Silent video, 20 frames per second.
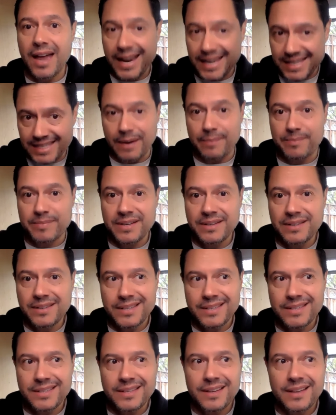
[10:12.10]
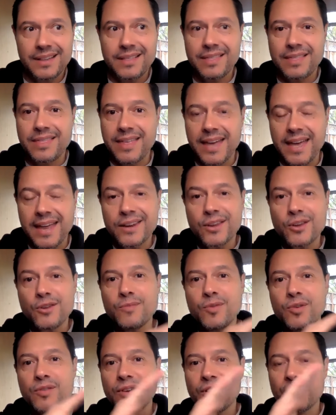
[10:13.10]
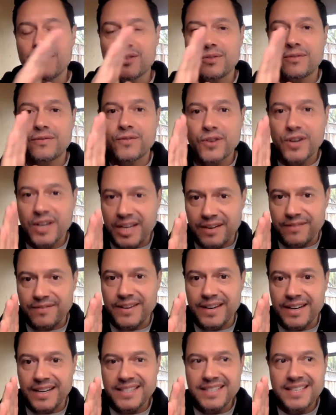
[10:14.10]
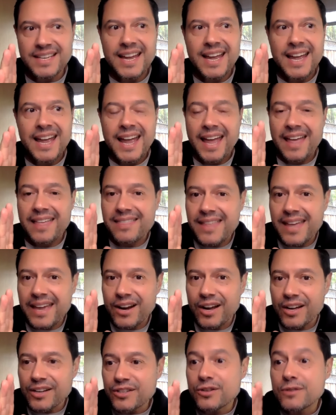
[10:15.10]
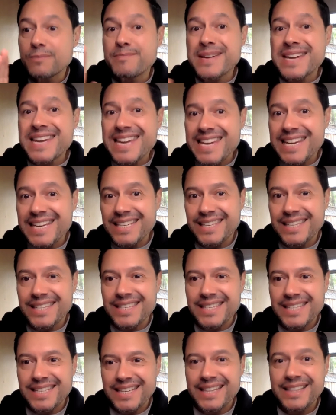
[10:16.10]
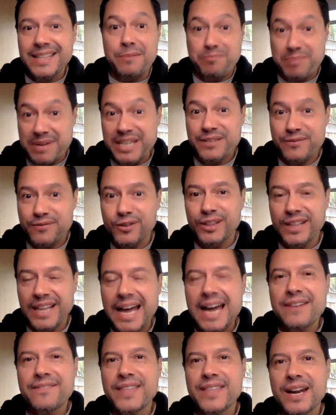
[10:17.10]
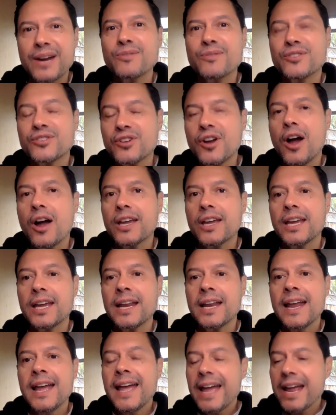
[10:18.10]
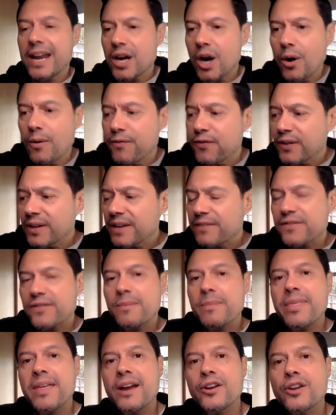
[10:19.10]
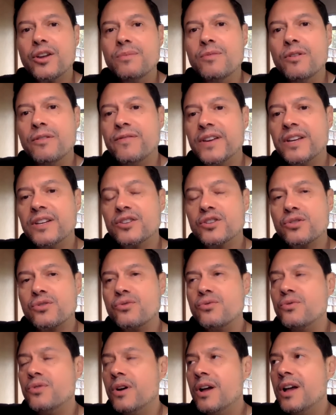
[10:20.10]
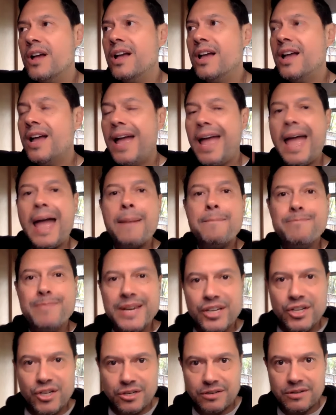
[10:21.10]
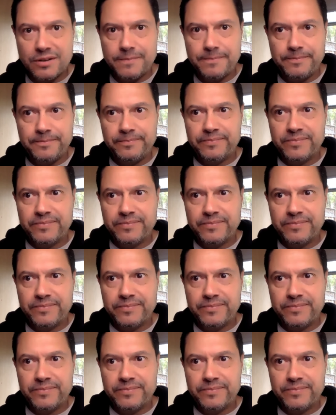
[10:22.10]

acceptance, then you move on to forgiveness, and then on to peace, the peaceful life that I was talking. And hopefully from there, you move into ambition,